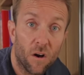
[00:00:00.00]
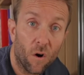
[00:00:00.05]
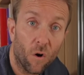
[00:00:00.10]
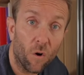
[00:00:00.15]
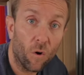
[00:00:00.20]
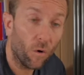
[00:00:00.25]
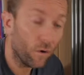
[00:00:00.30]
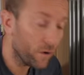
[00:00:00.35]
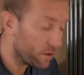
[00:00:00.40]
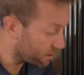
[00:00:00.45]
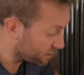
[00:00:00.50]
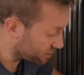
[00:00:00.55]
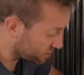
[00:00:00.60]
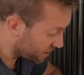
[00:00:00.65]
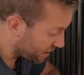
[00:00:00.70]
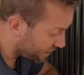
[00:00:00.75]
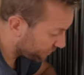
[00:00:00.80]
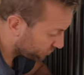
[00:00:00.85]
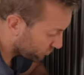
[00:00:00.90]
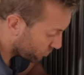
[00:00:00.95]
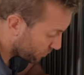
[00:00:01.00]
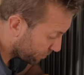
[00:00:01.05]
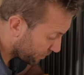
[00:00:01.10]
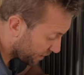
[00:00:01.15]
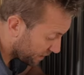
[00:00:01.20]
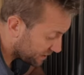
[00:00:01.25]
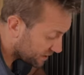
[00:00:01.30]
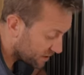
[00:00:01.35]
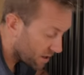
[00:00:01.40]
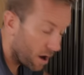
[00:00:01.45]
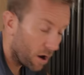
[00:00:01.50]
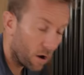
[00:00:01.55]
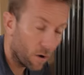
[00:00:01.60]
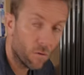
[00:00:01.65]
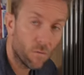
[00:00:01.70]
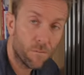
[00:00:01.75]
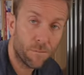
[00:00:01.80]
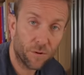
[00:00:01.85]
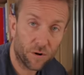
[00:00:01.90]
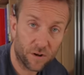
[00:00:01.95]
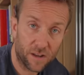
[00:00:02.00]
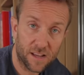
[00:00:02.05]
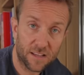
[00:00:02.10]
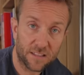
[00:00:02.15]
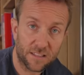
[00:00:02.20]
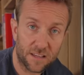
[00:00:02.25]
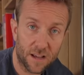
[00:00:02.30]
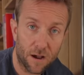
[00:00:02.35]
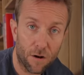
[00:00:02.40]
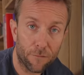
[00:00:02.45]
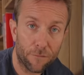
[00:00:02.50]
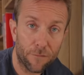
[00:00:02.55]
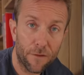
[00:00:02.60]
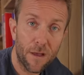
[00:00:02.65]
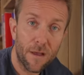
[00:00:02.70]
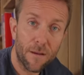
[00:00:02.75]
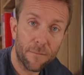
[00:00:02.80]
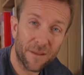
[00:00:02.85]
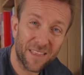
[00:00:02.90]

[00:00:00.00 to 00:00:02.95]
or you actually have to replace the whole body itself.